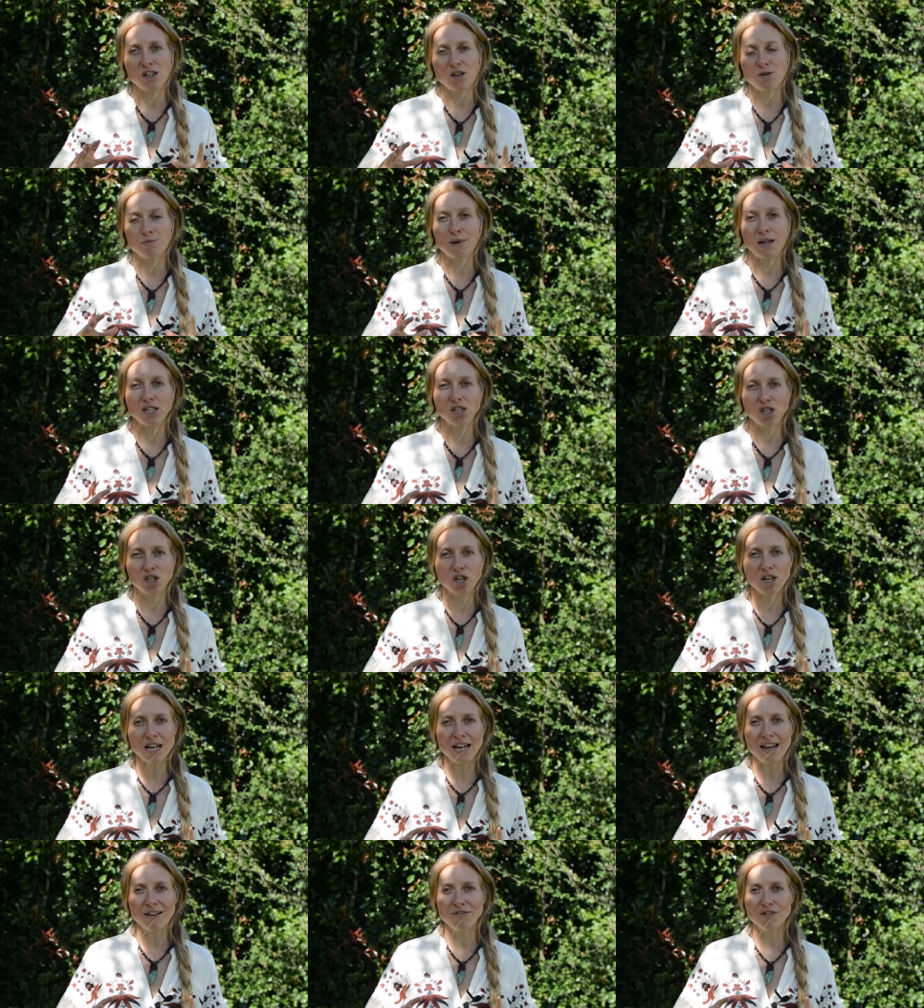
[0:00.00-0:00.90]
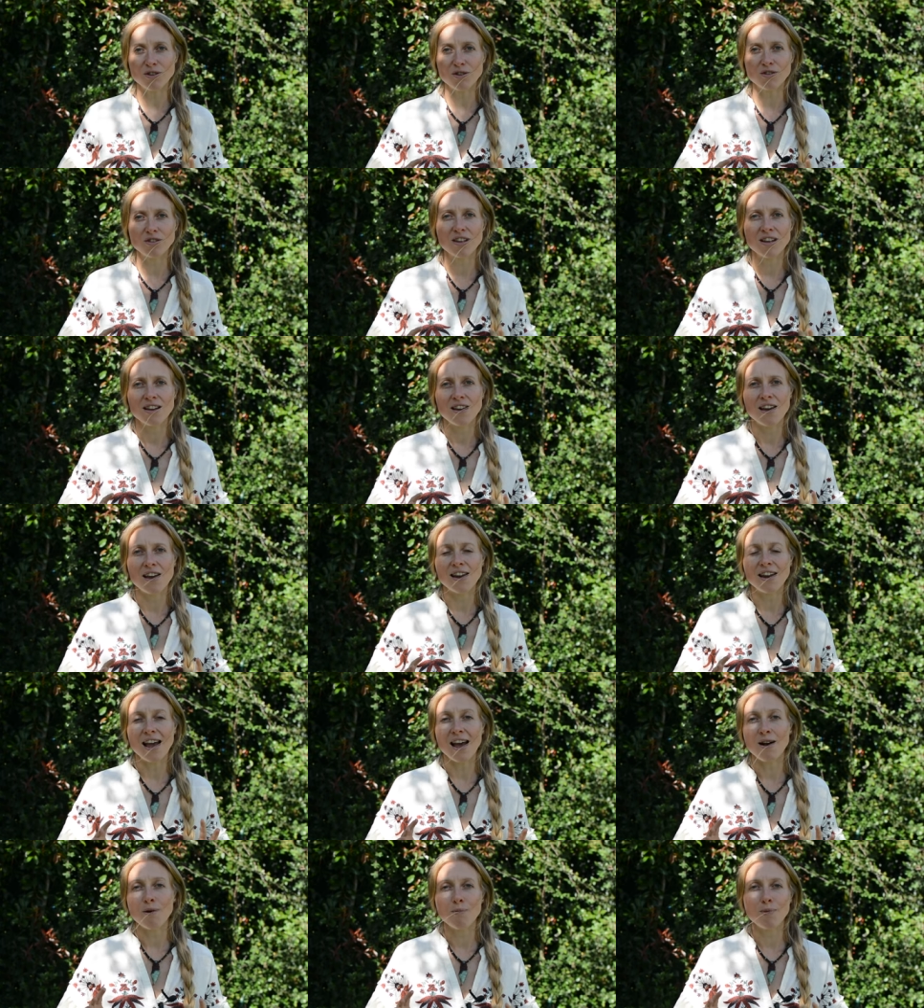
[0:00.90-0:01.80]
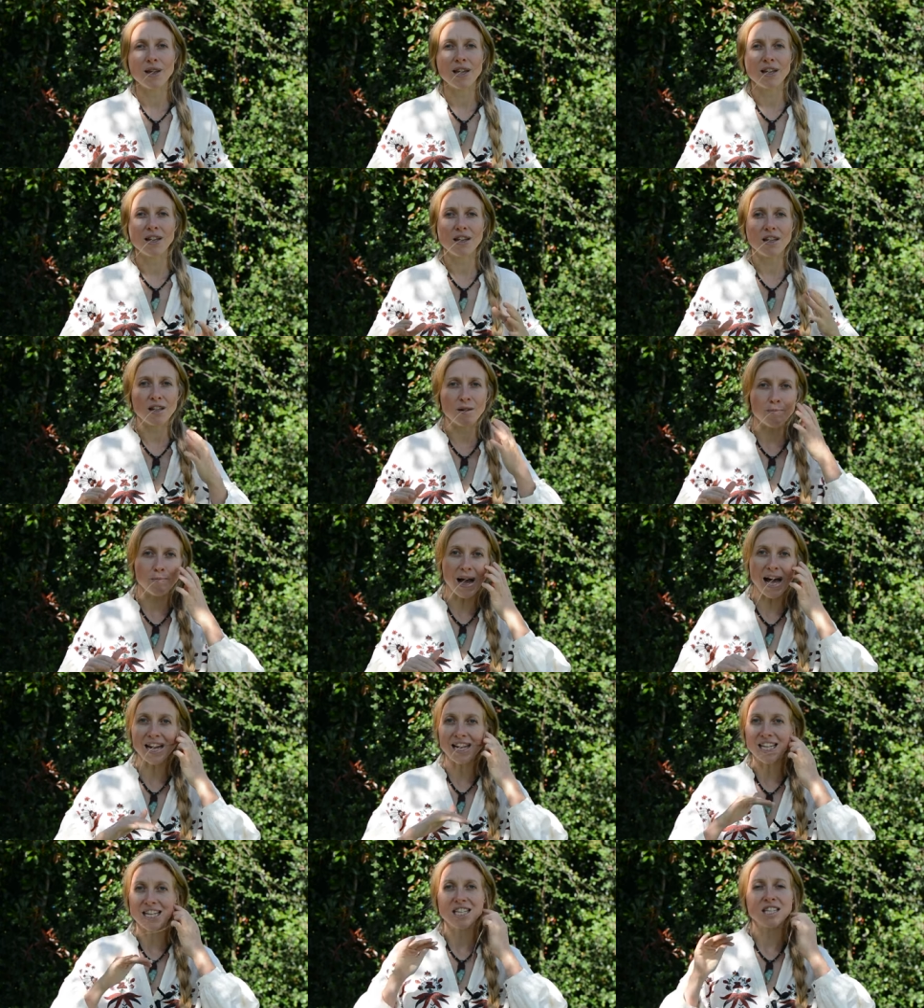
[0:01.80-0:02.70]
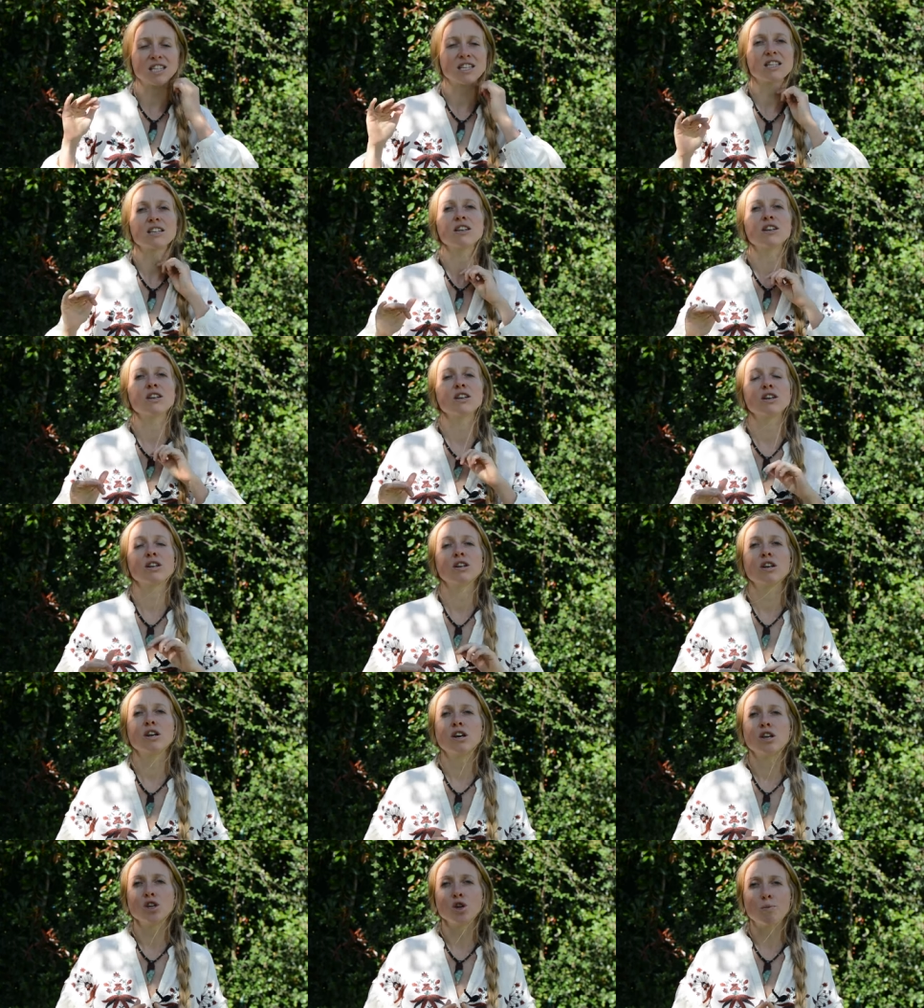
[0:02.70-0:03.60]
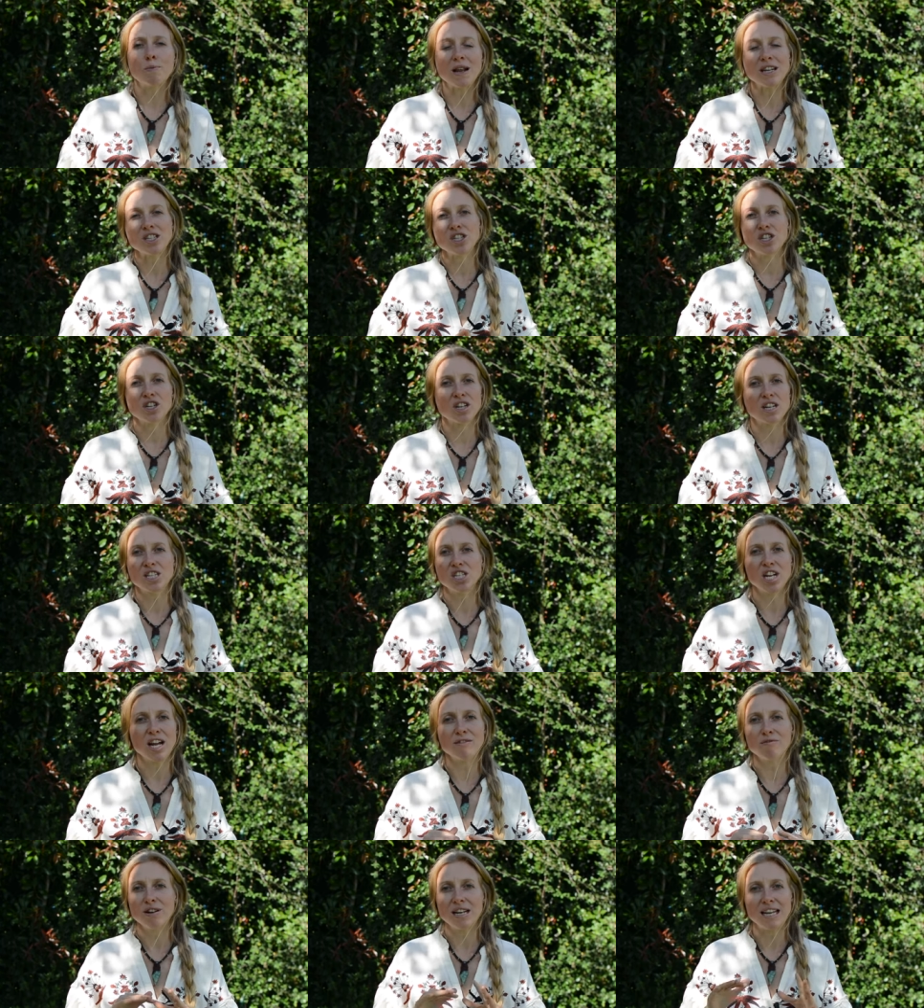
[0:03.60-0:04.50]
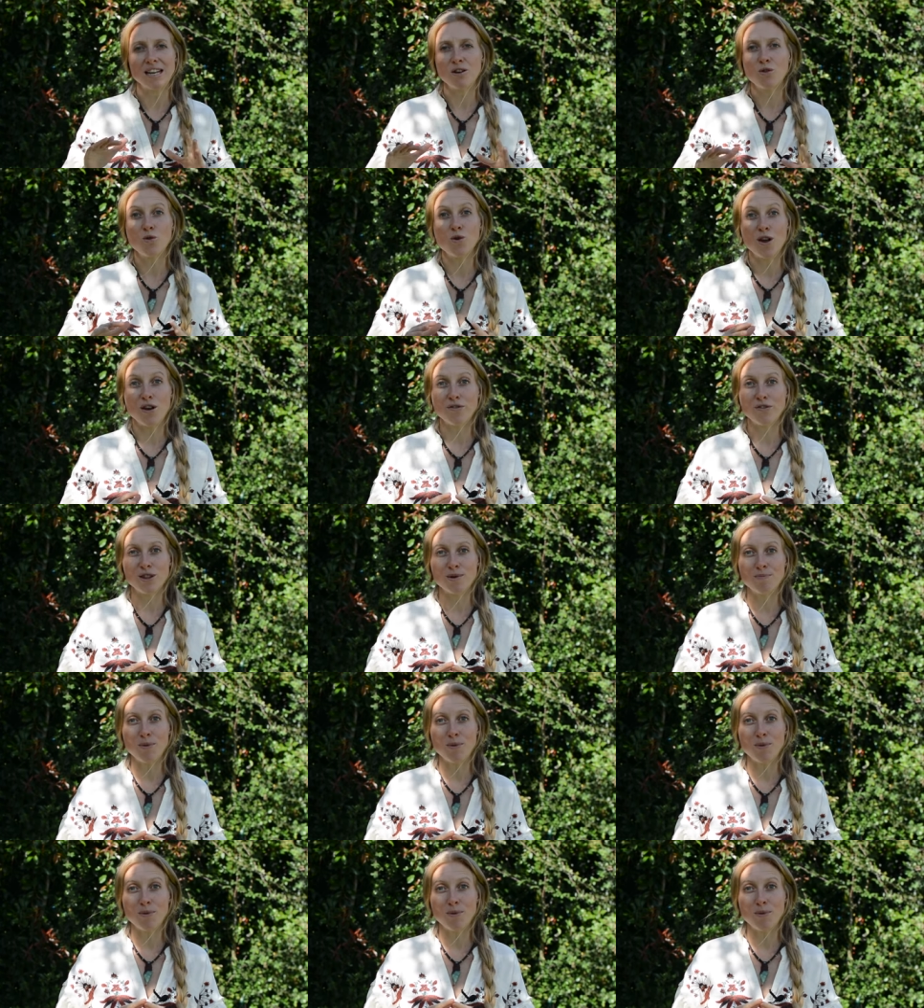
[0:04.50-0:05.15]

those blood sugar levels and helping balance the, your blood sugar generally all over the